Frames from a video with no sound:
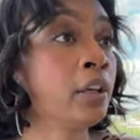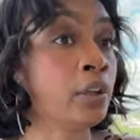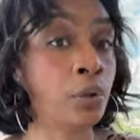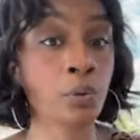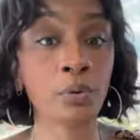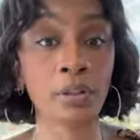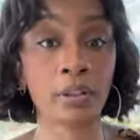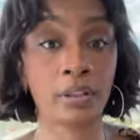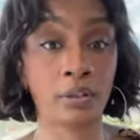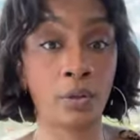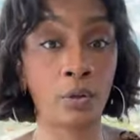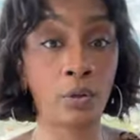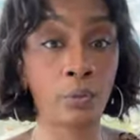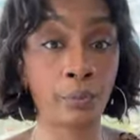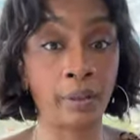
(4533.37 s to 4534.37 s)
you just
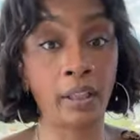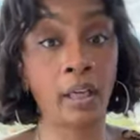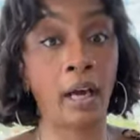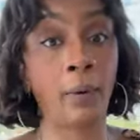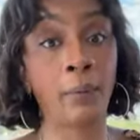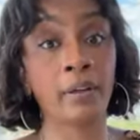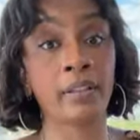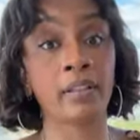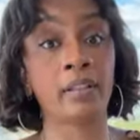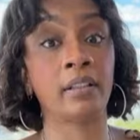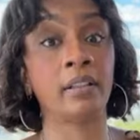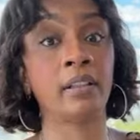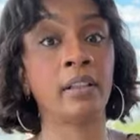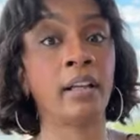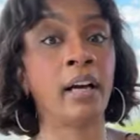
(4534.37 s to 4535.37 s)
told me I wasn't
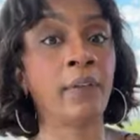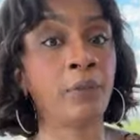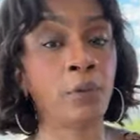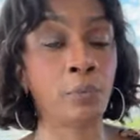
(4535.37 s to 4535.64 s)
good enough.